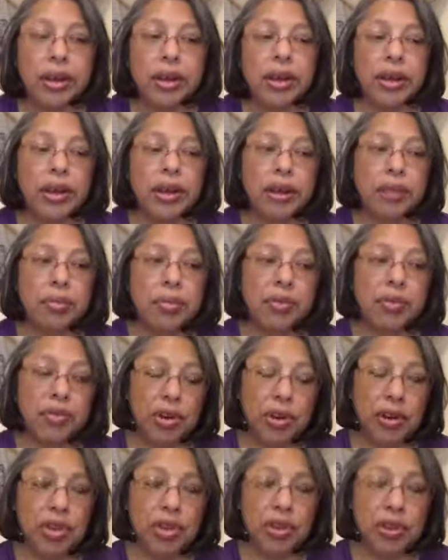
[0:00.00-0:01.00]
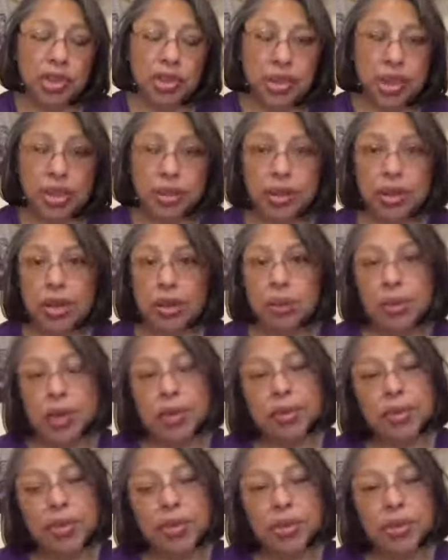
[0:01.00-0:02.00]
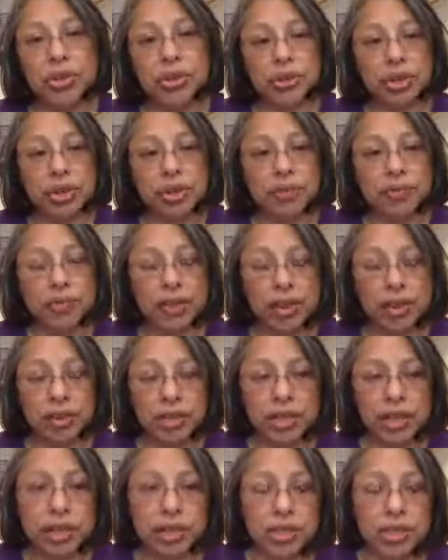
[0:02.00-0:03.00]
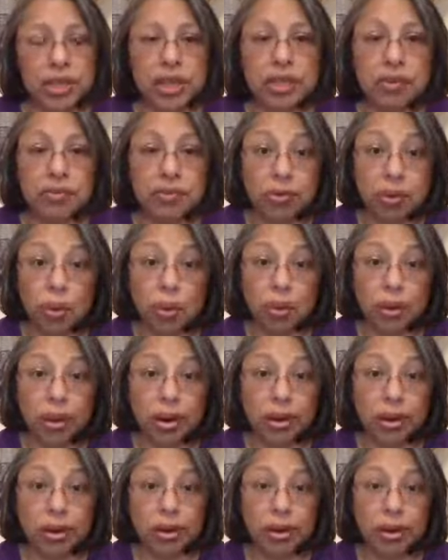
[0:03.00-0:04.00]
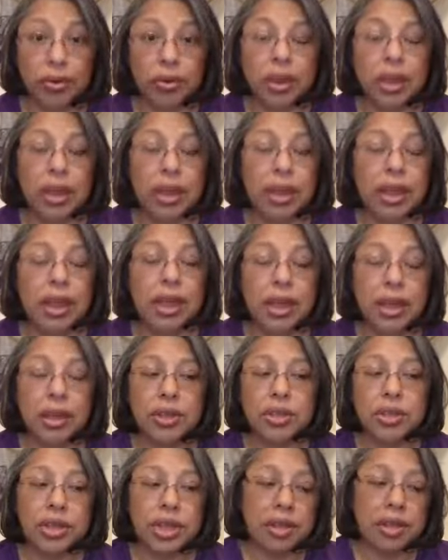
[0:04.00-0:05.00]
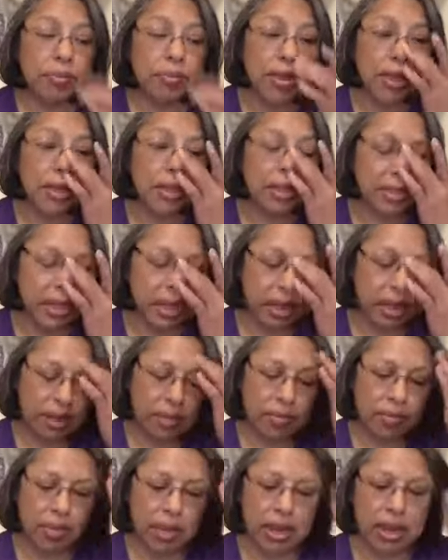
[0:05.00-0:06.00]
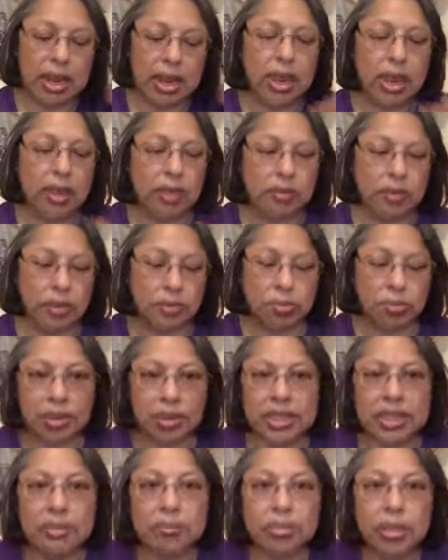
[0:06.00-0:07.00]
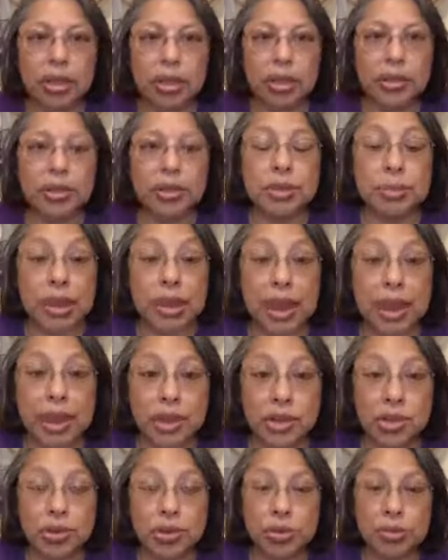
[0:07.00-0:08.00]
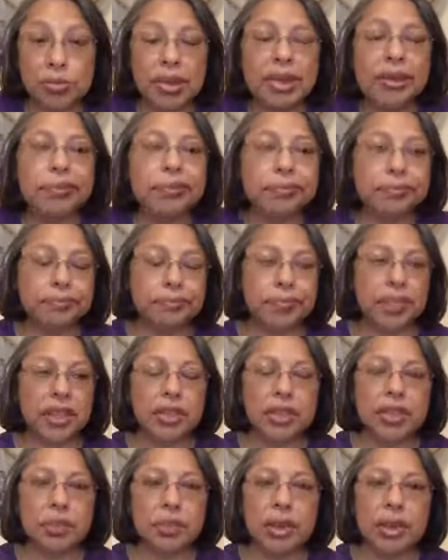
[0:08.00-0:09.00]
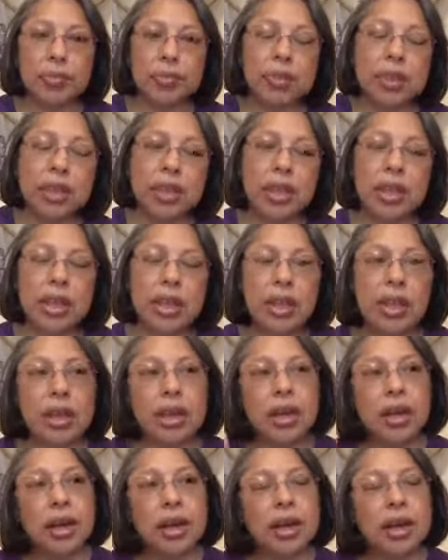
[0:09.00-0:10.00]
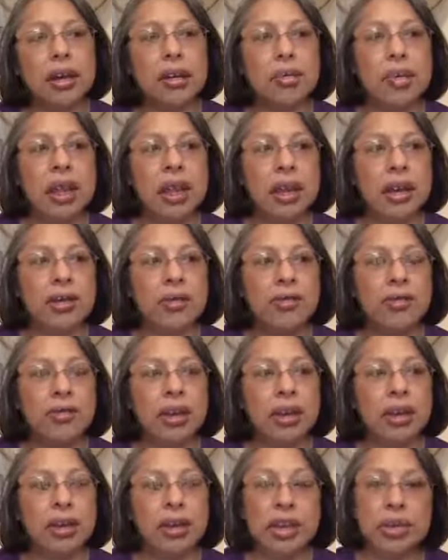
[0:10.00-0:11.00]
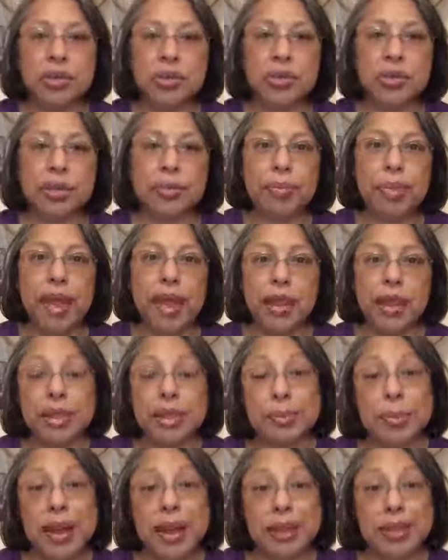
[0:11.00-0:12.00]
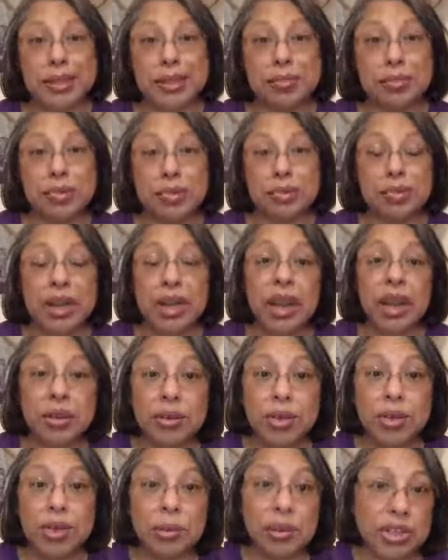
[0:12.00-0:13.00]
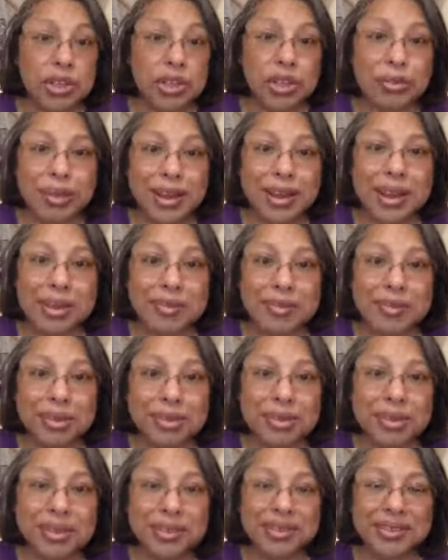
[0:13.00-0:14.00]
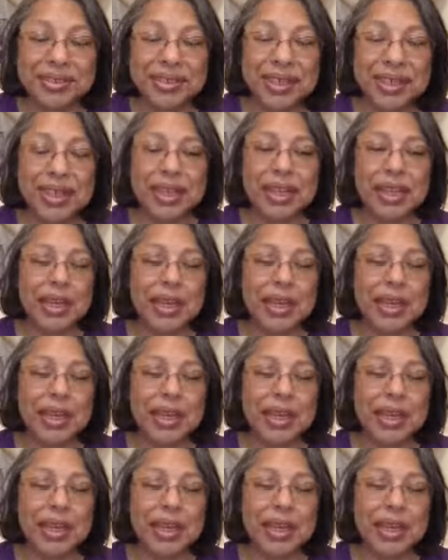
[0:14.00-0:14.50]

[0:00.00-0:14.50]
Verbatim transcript: If you're in a chair, you want to make sure your feet are touching the floor, okay? So that means that you may have to put some pillows behind you a bit, because you want to be have a straight back as possible. But I also want you to be comfortable, right?